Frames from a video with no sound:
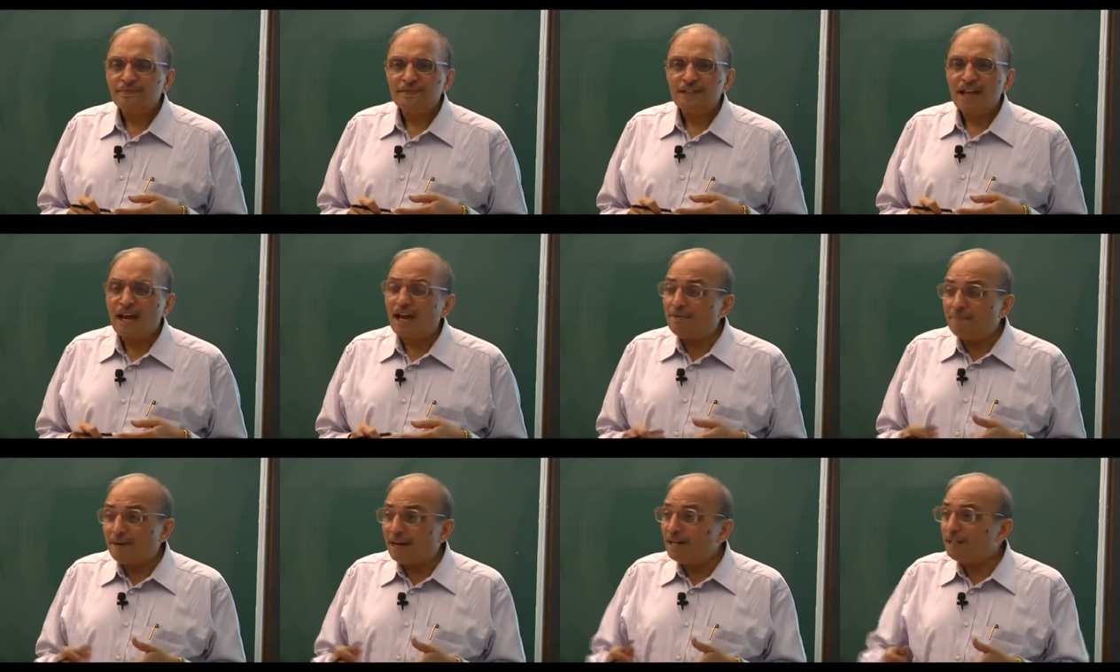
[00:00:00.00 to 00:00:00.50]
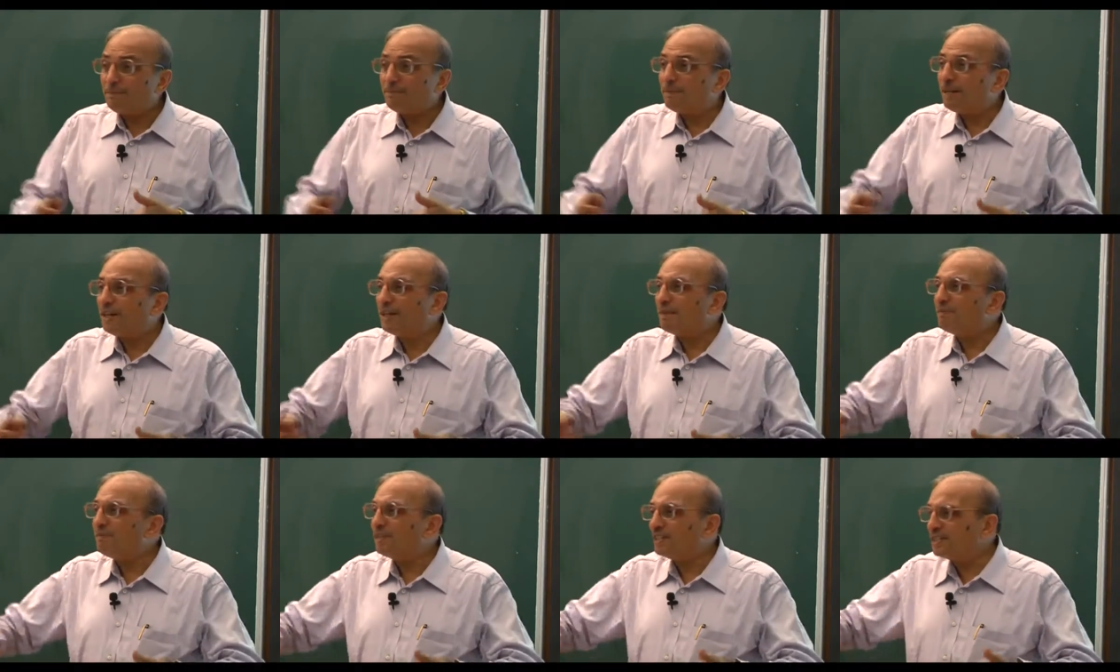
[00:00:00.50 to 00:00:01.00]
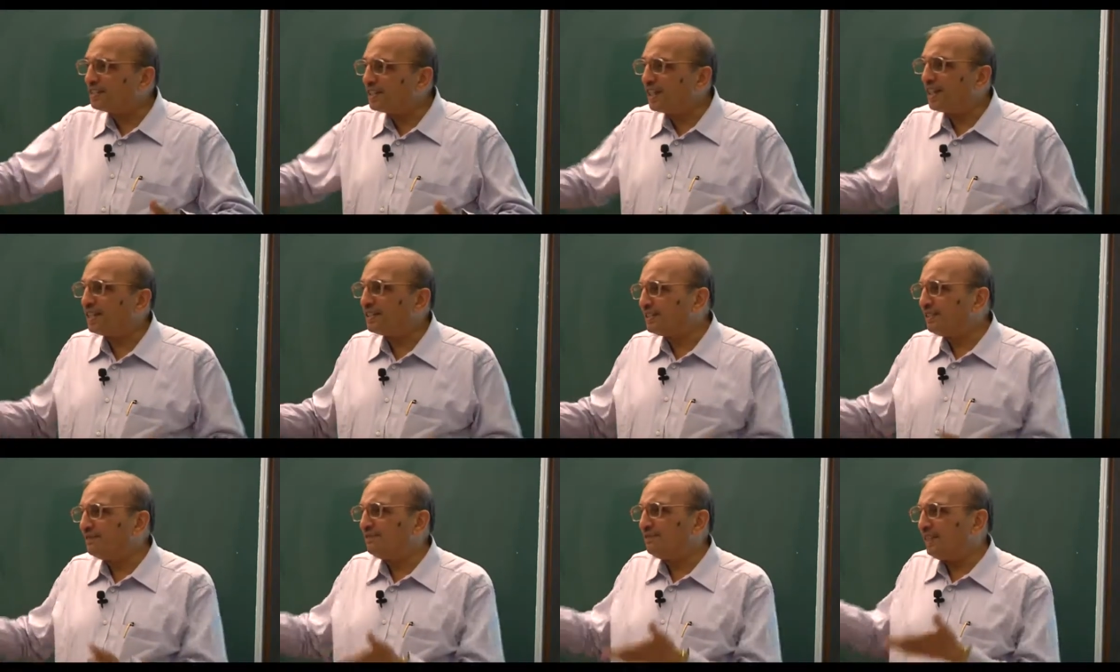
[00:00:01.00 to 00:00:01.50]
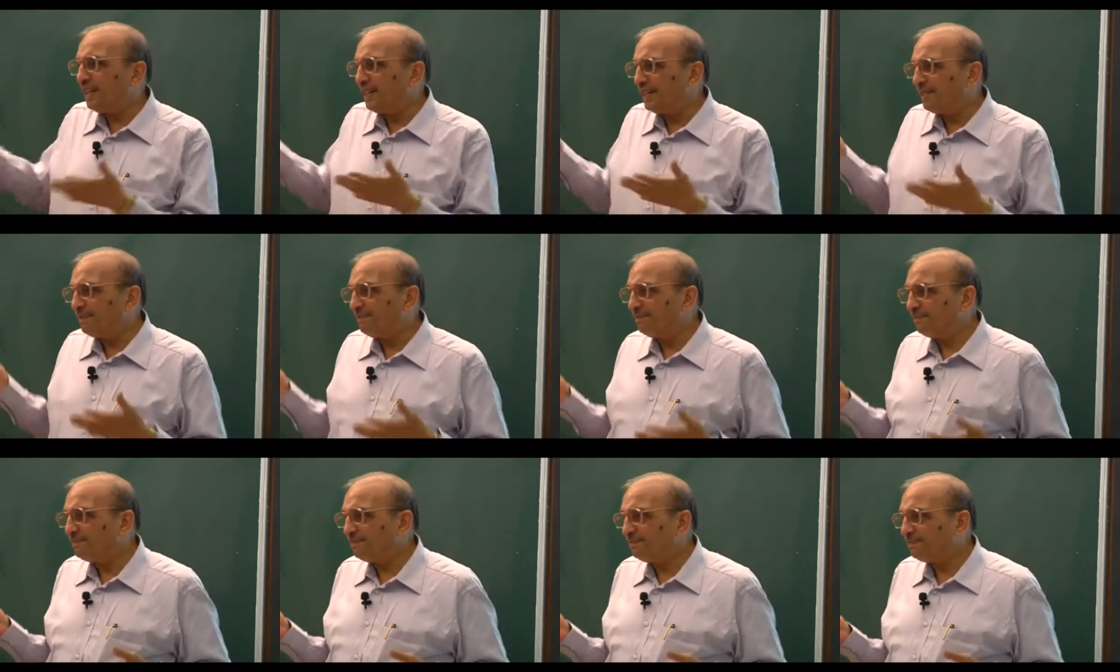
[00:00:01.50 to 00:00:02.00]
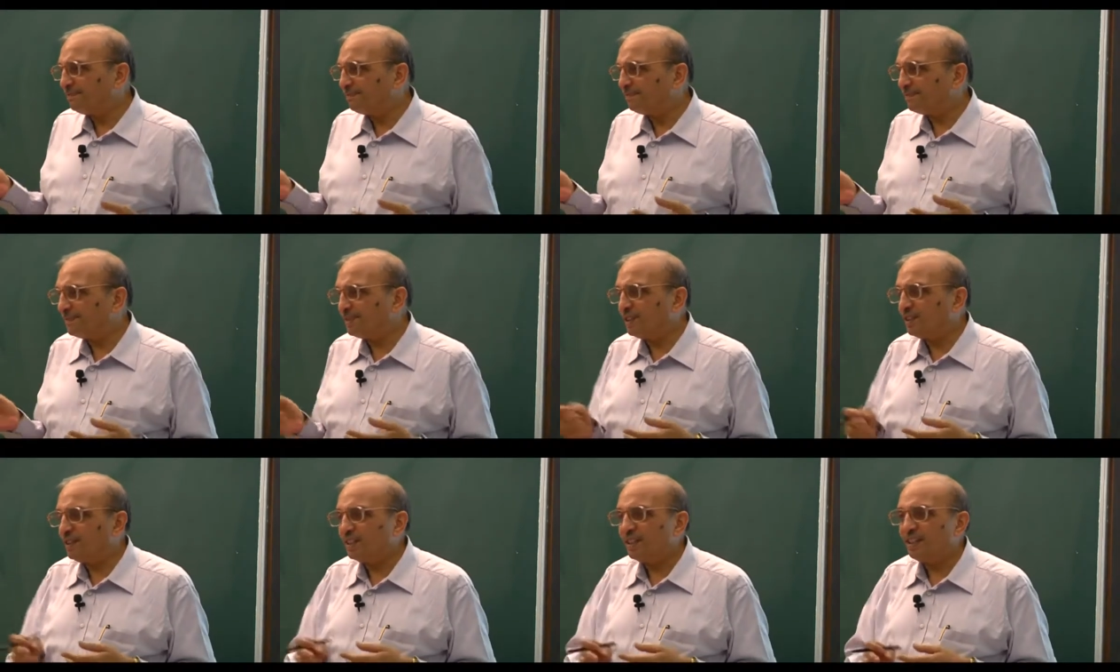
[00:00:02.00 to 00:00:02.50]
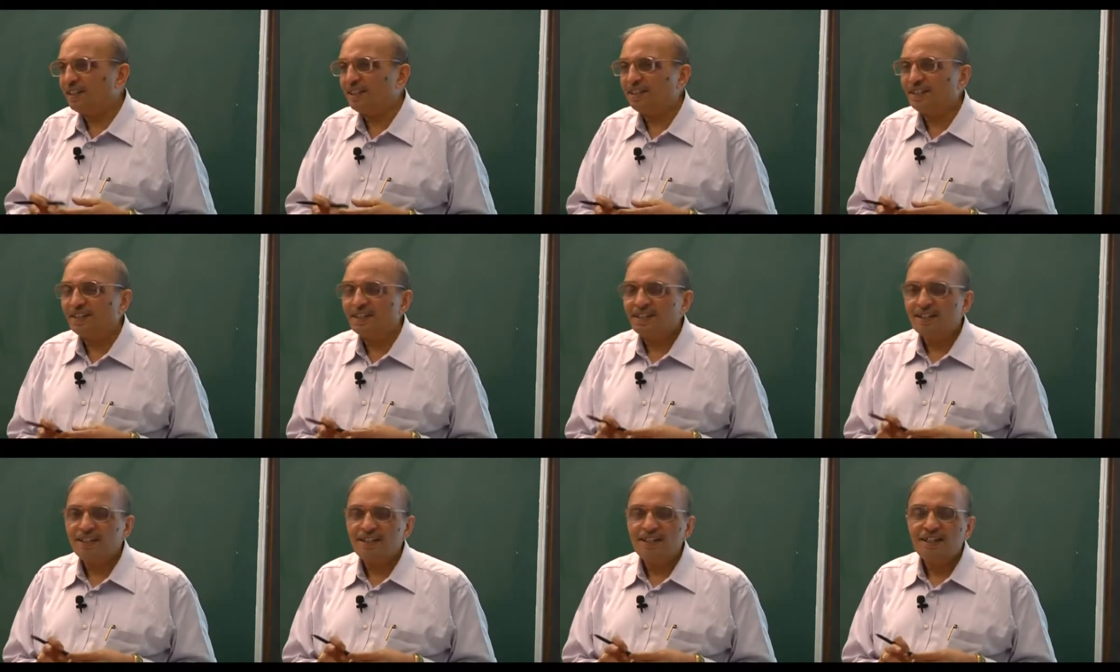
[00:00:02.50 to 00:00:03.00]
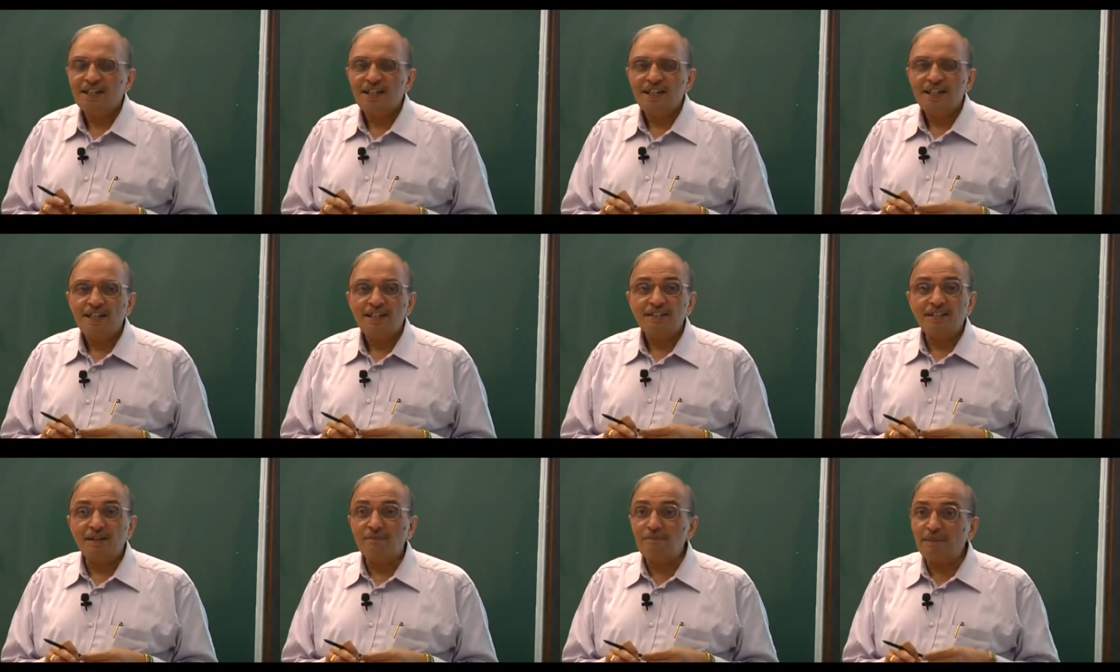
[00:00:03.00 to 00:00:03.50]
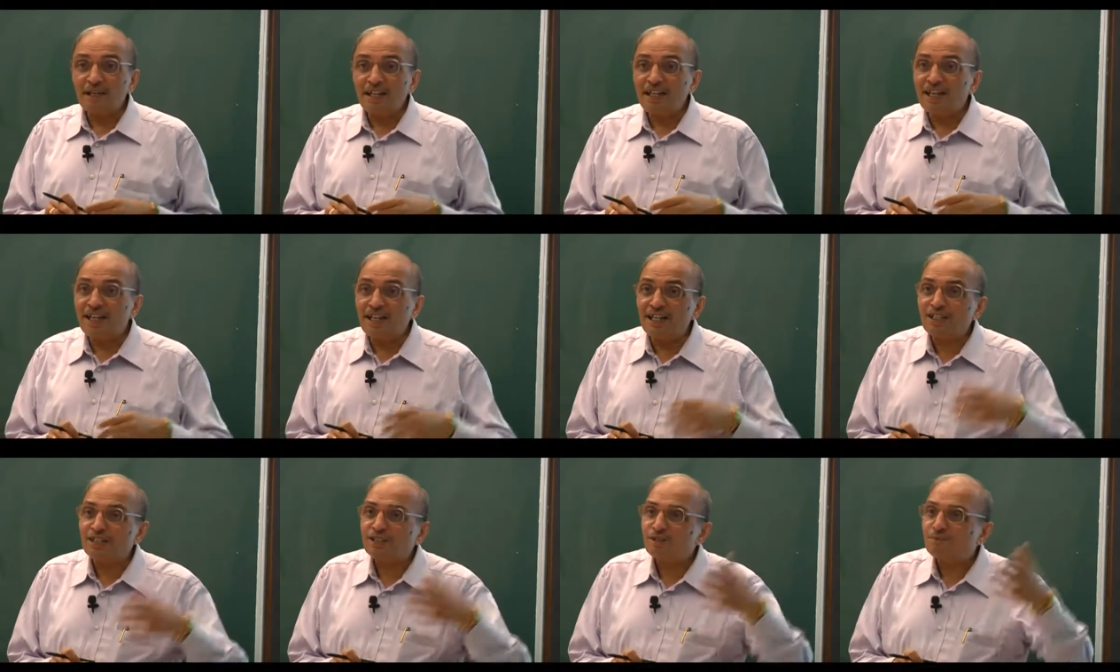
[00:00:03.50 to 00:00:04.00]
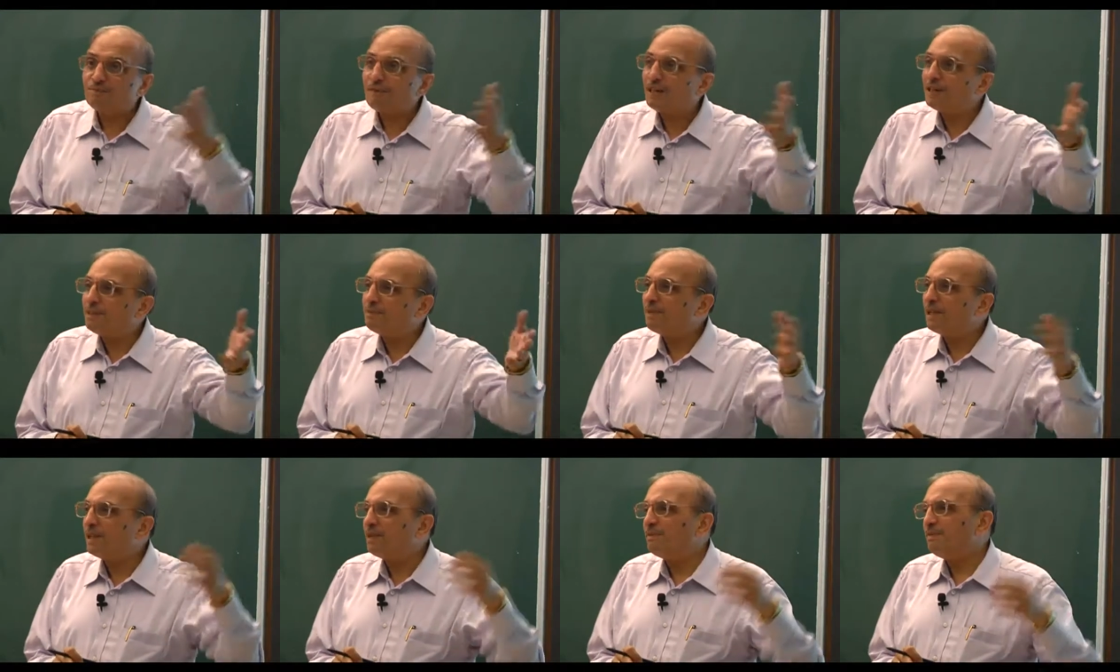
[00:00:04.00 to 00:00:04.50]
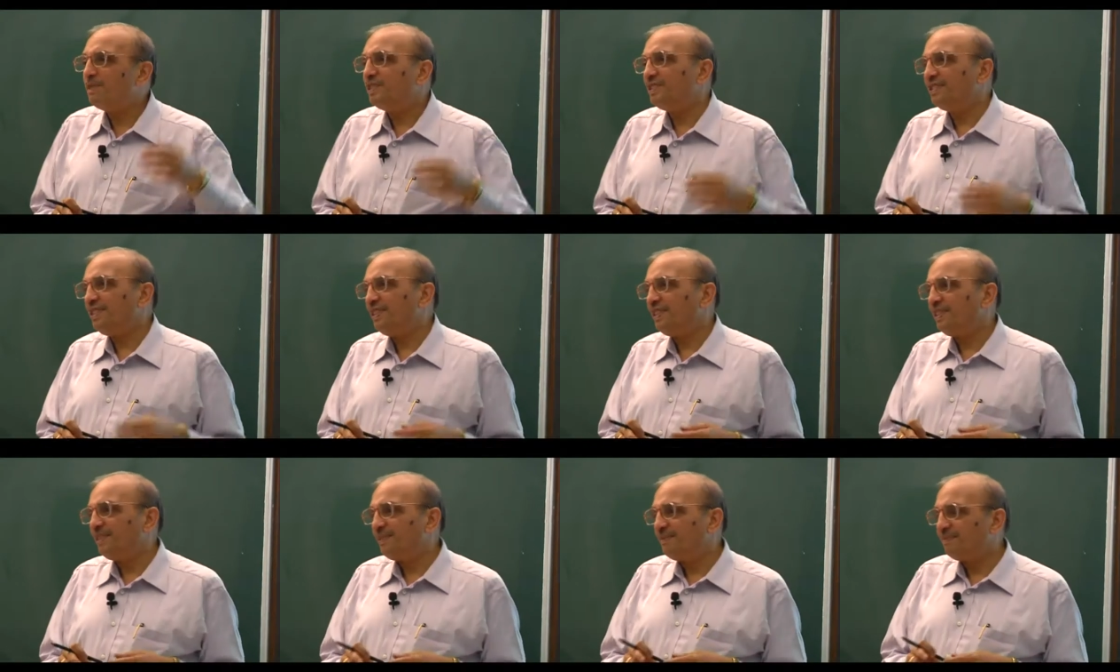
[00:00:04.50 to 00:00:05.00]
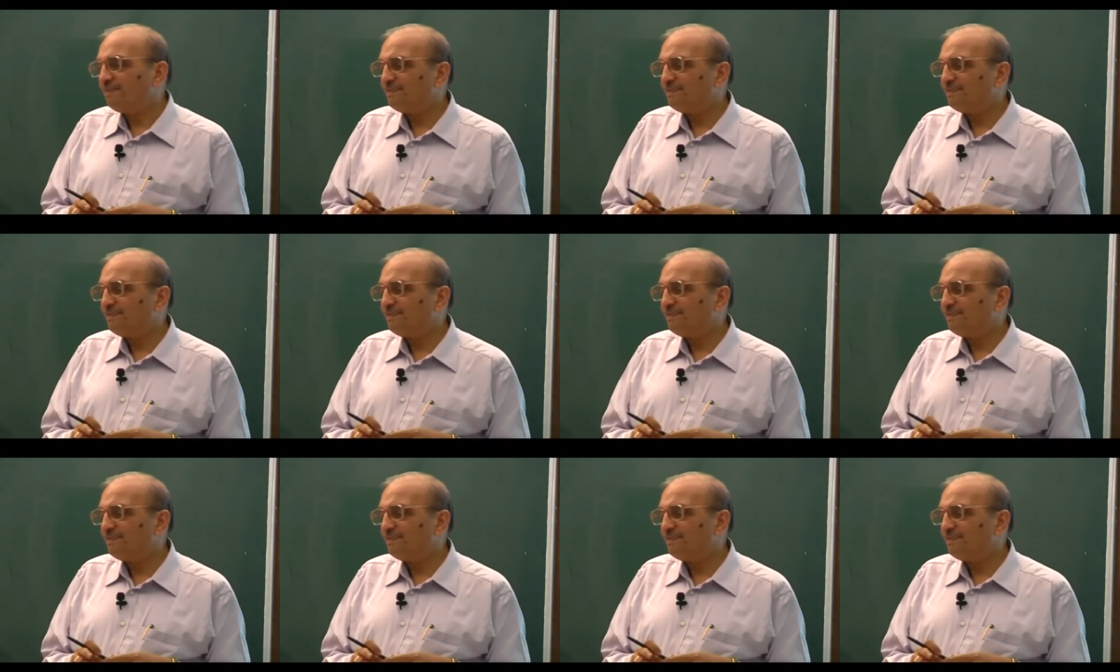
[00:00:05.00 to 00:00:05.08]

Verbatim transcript: I might make a mistake somewhere. Okay. Somebody else might make a mistake.